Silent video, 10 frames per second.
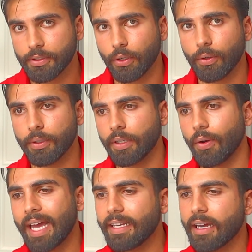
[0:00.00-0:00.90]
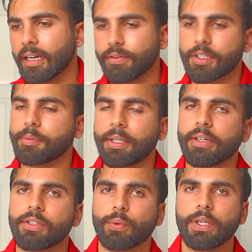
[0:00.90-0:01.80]
So you know, any kind of
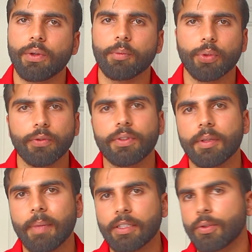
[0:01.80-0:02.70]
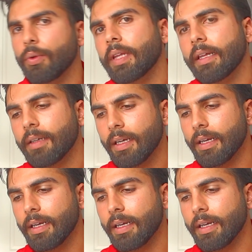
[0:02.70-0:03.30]
experience where you can prove to the med school that